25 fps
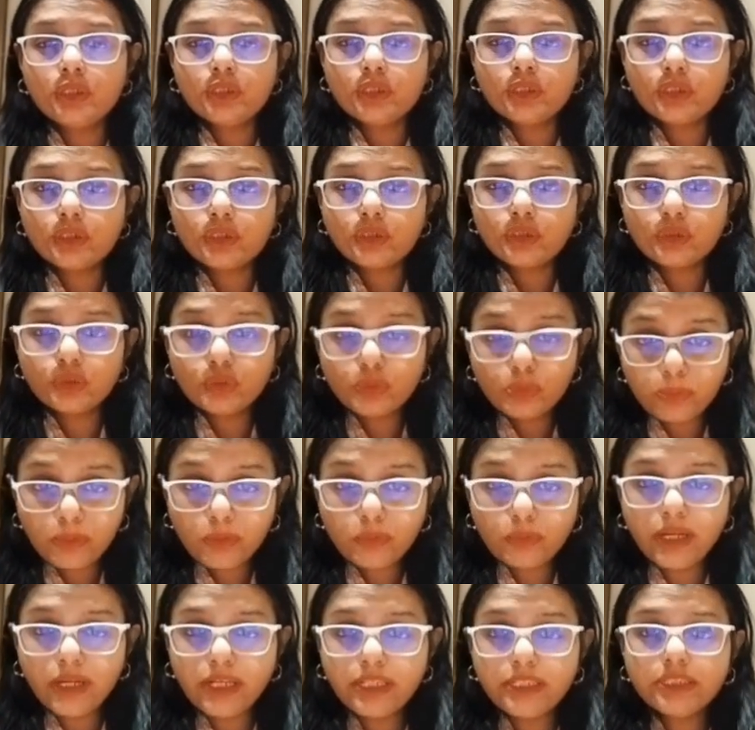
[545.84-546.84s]

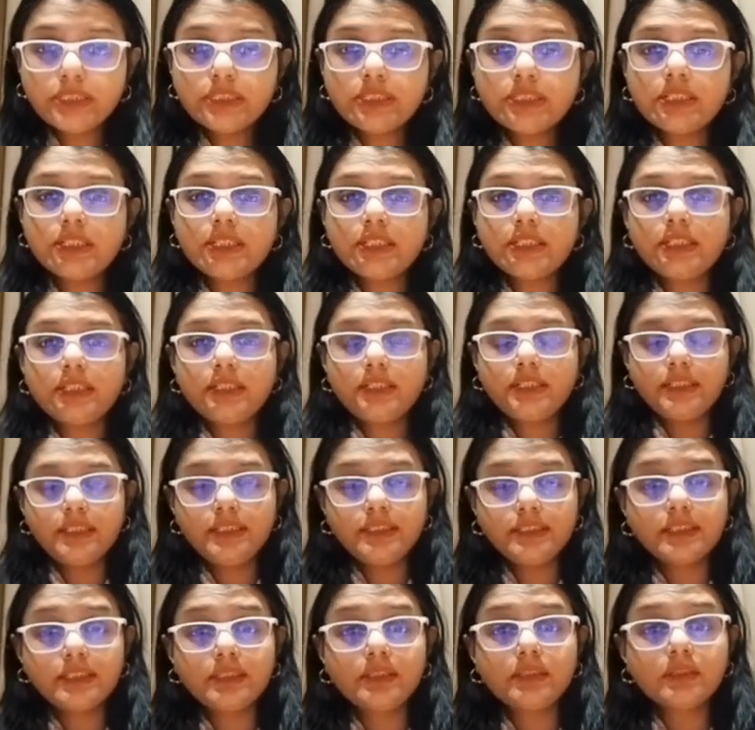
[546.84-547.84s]
Supervised
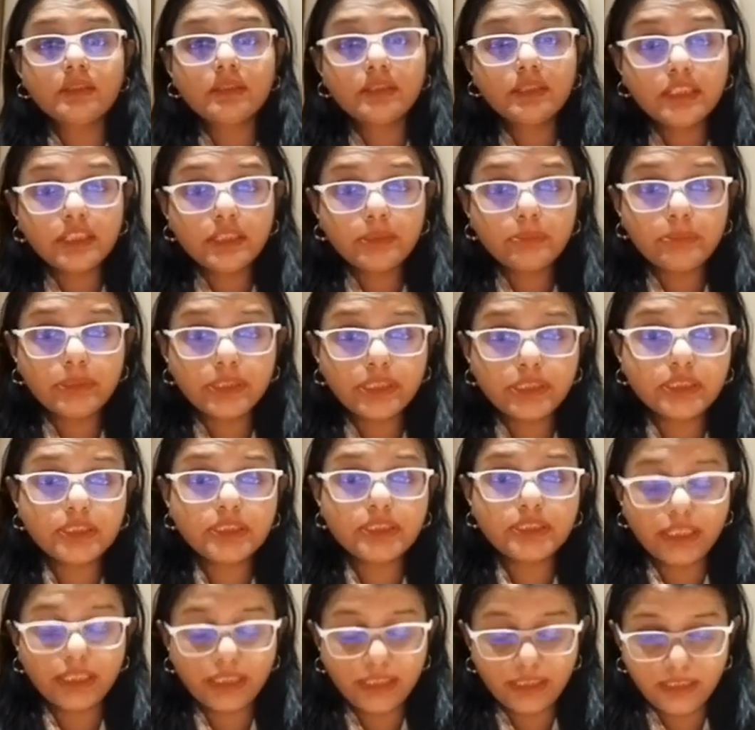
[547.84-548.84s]
is a learning
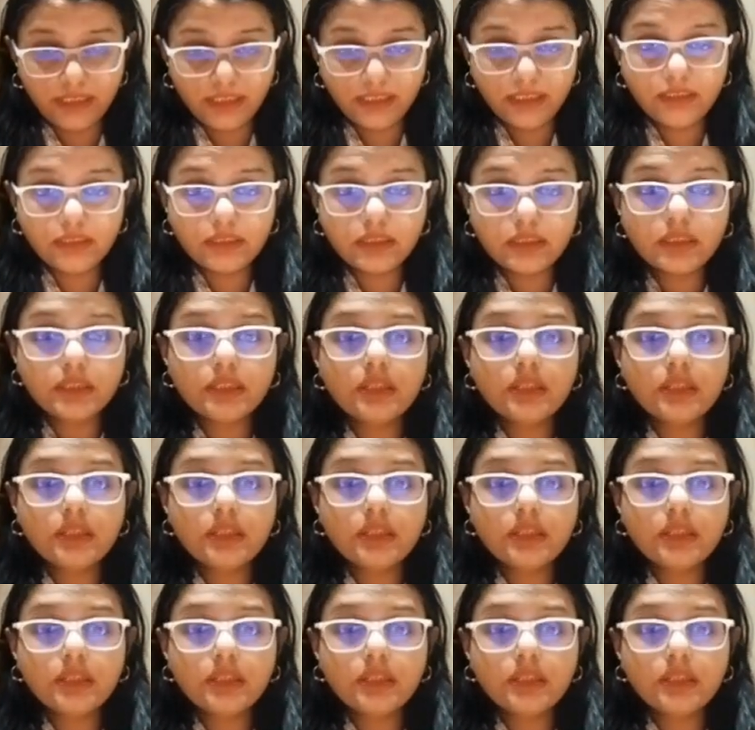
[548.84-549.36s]
based technique